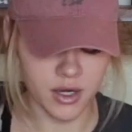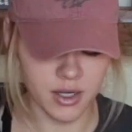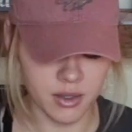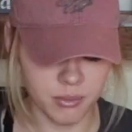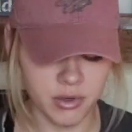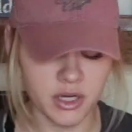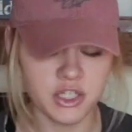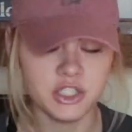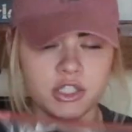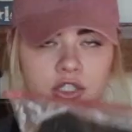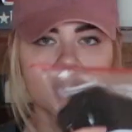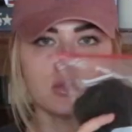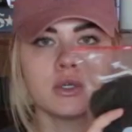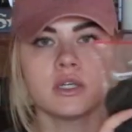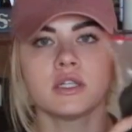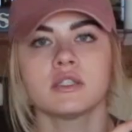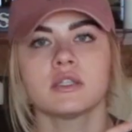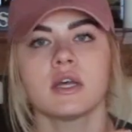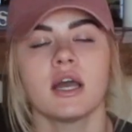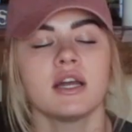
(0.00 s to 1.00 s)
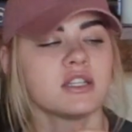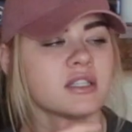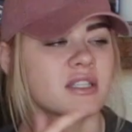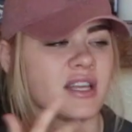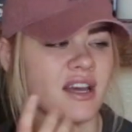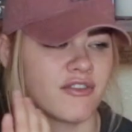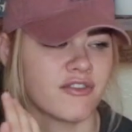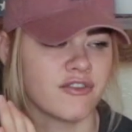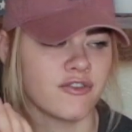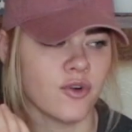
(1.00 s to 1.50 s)
Compression shorts, I just
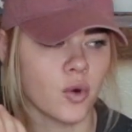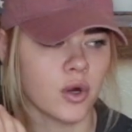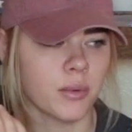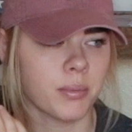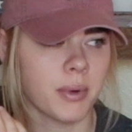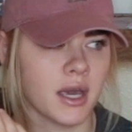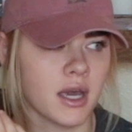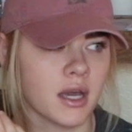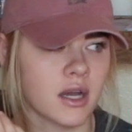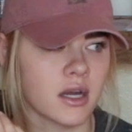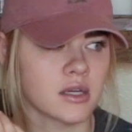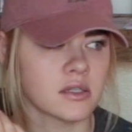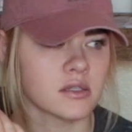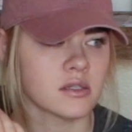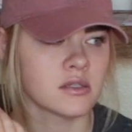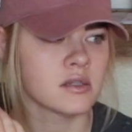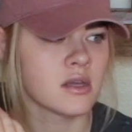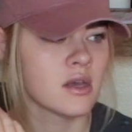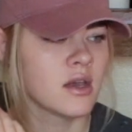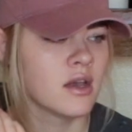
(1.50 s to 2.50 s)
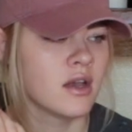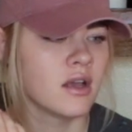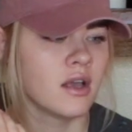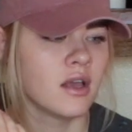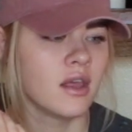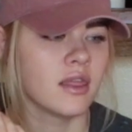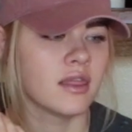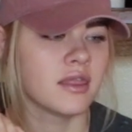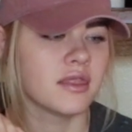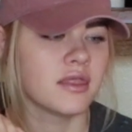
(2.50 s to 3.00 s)
have 4 pairs.
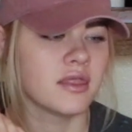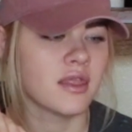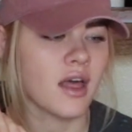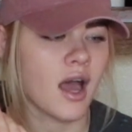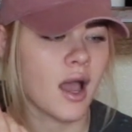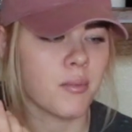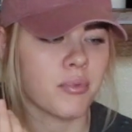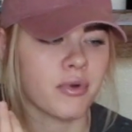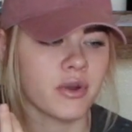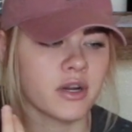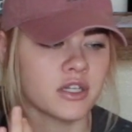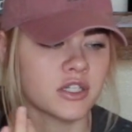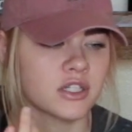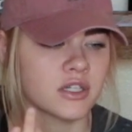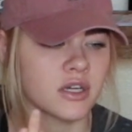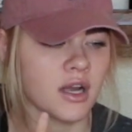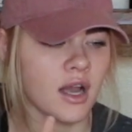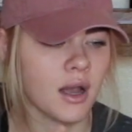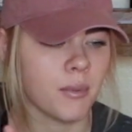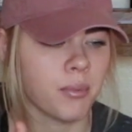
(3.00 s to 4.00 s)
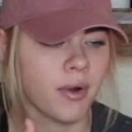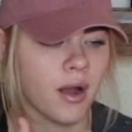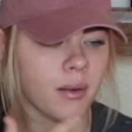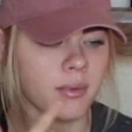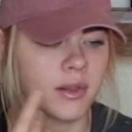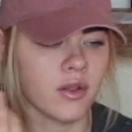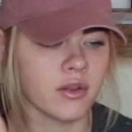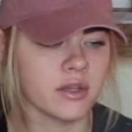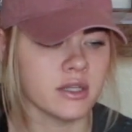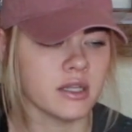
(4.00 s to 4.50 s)
I'm pretty sure I
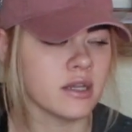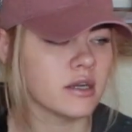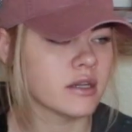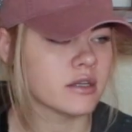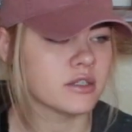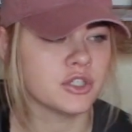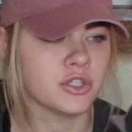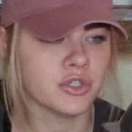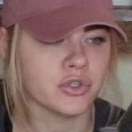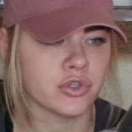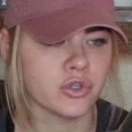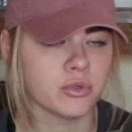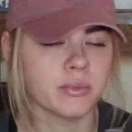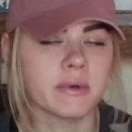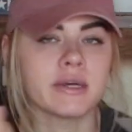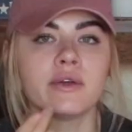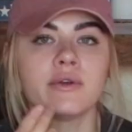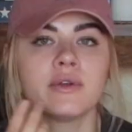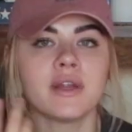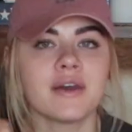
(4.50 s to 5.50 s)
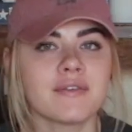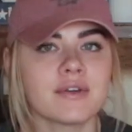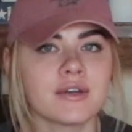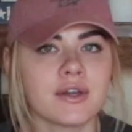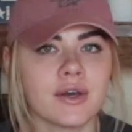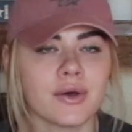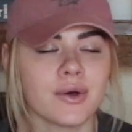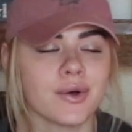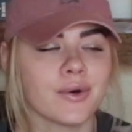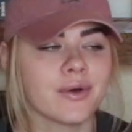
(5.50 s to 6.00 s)
probably only needed 2, but you never
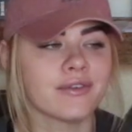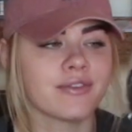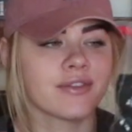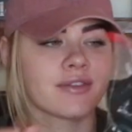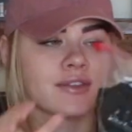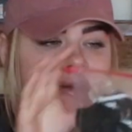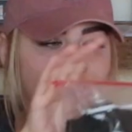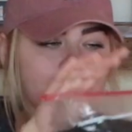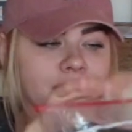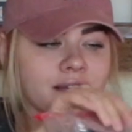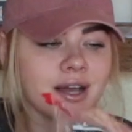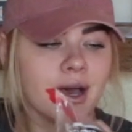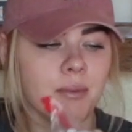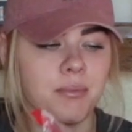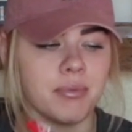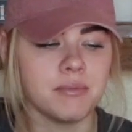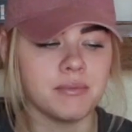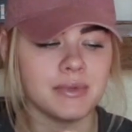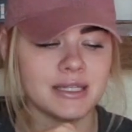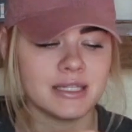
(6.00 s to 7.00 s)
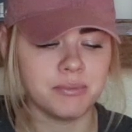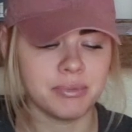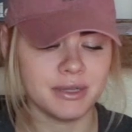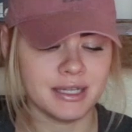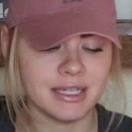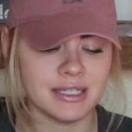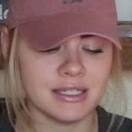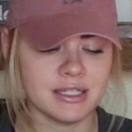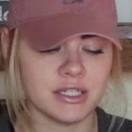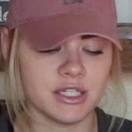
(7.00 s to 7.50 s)
know if something got
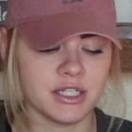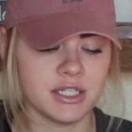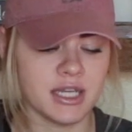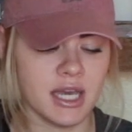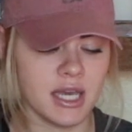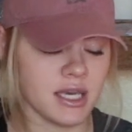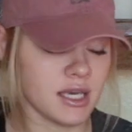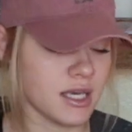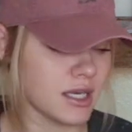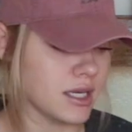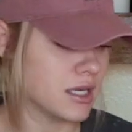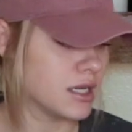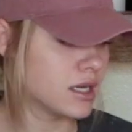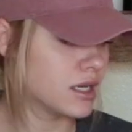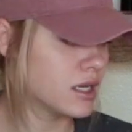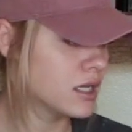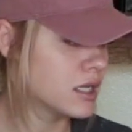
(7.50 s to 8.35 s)
misplaced or taken.